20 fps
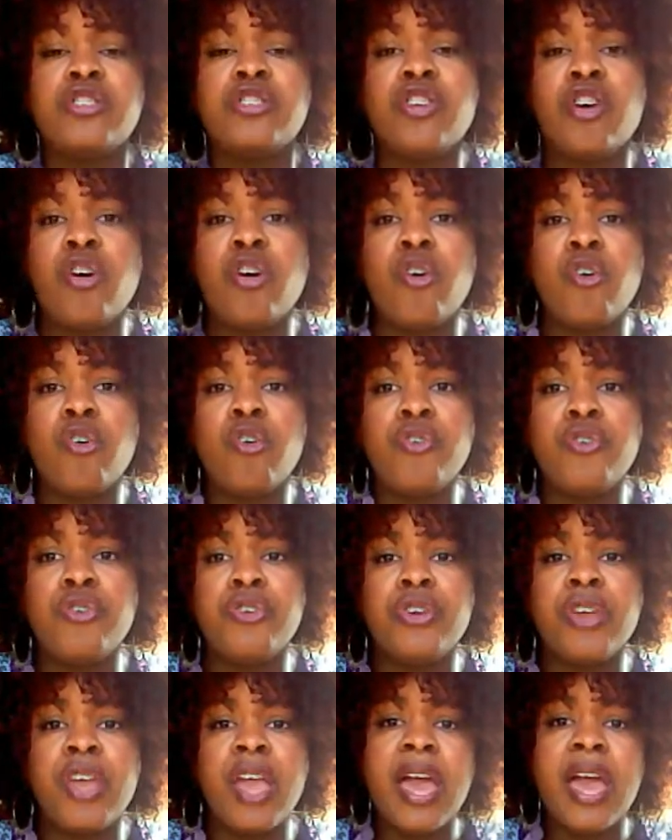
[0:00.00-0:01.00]
So
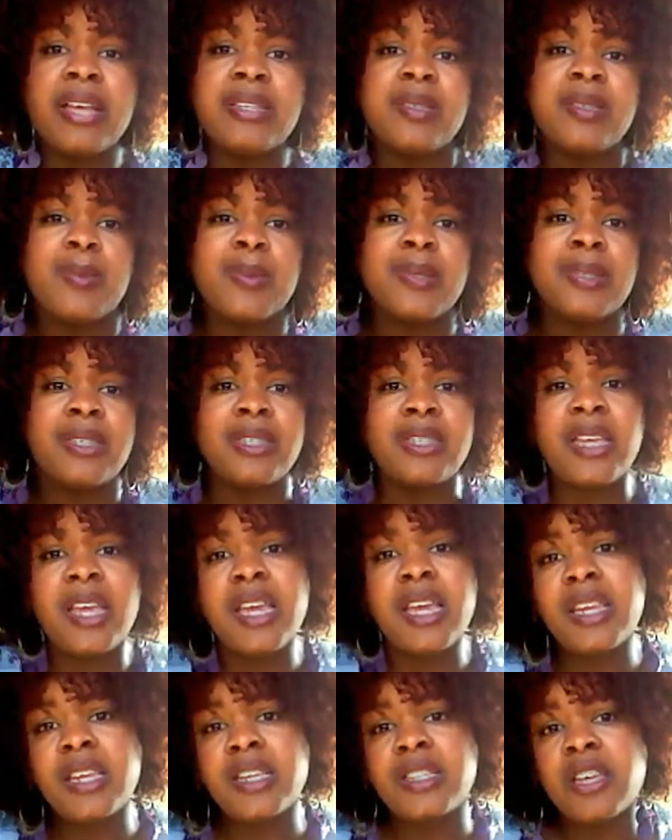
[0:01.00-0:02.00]
you guys have been
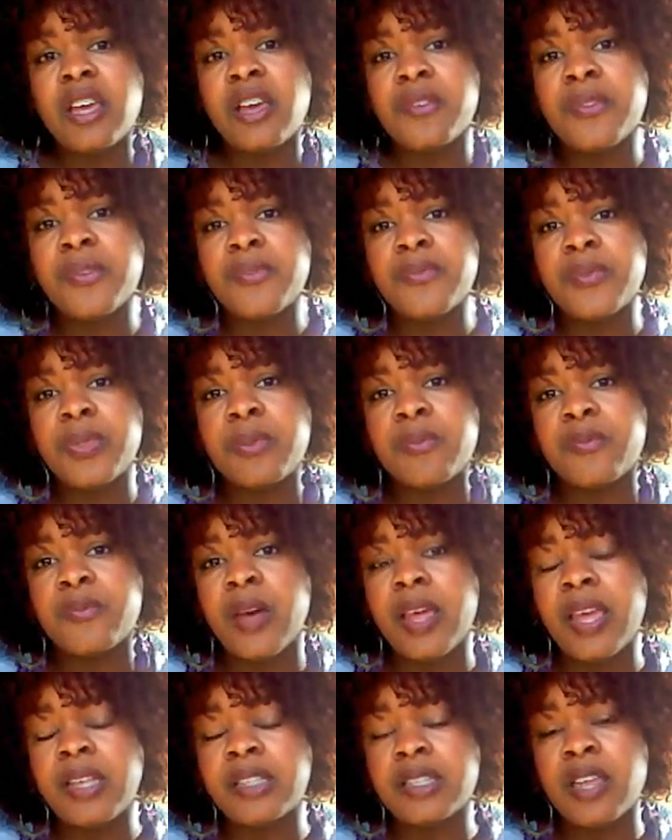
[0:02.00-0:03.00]
seeing each other
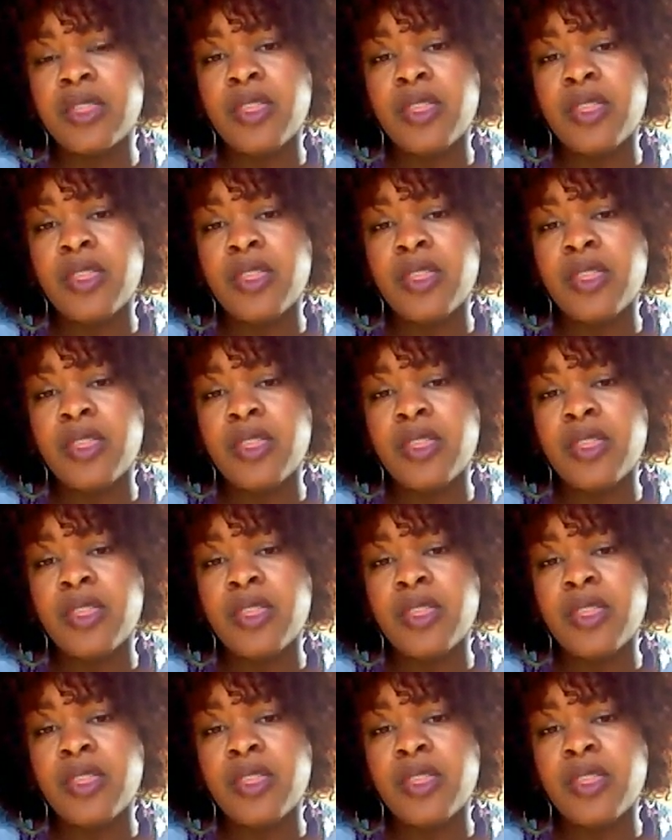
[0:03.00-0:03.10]
for